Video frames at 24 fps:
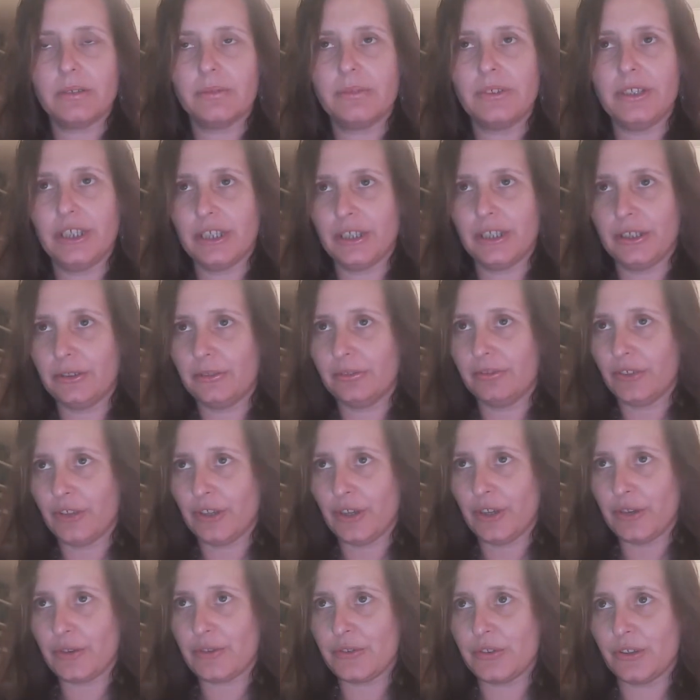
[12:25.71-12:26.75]
You know, for
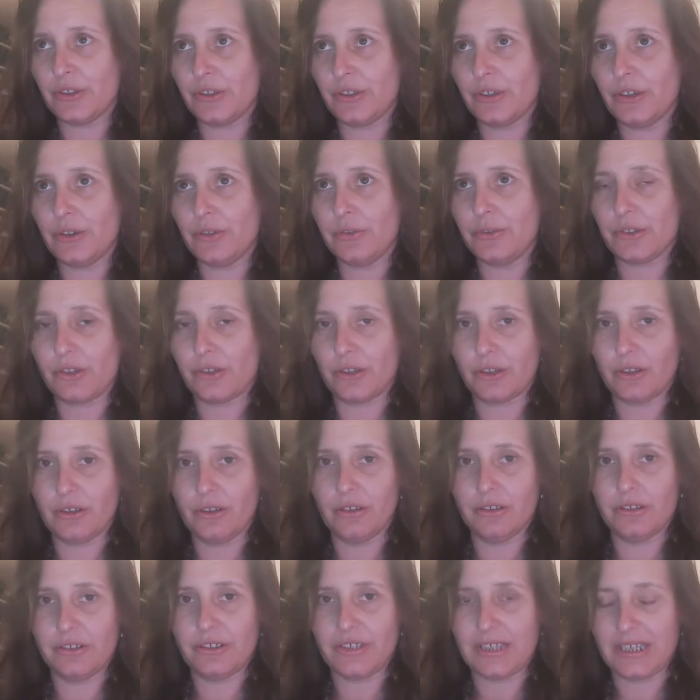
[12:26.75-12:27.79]
those that know
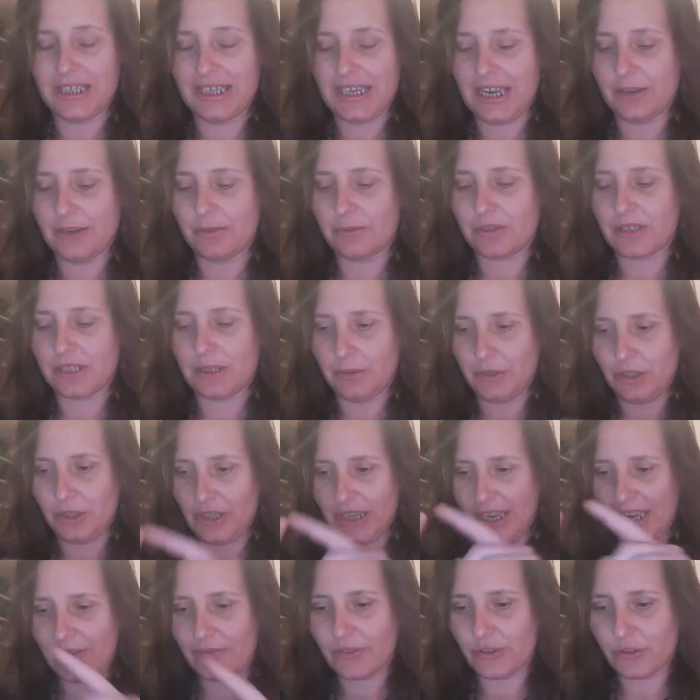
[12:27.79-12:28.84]
psychology and counseling, you
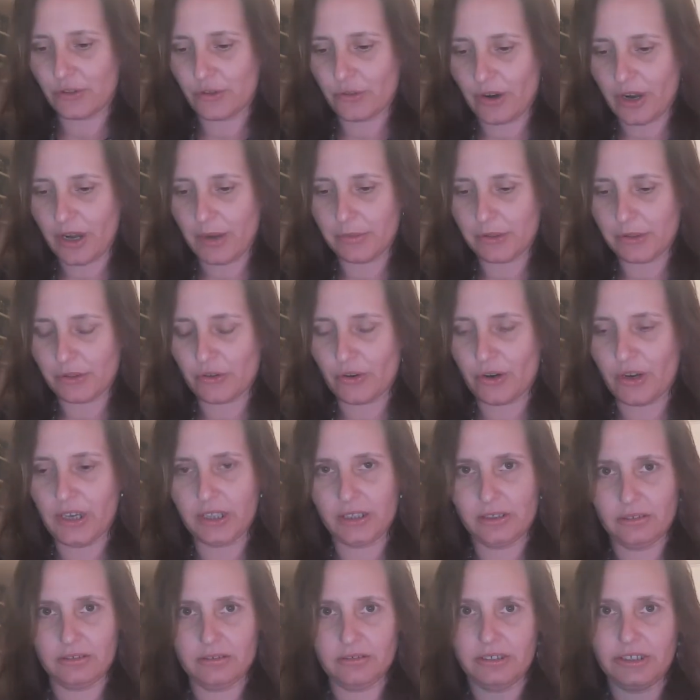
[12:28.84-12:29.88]
have the drama
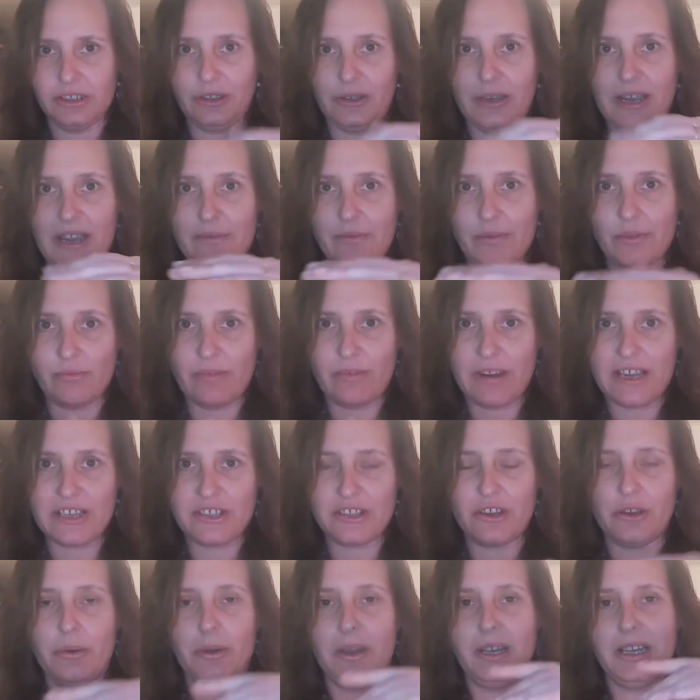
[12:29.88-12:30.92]
triangle and you have the
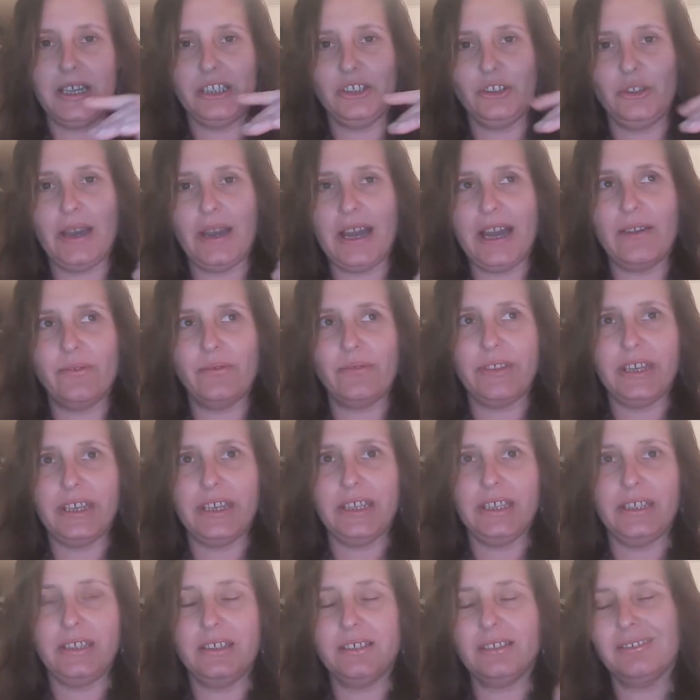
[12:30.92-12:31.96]
rescuer and you have the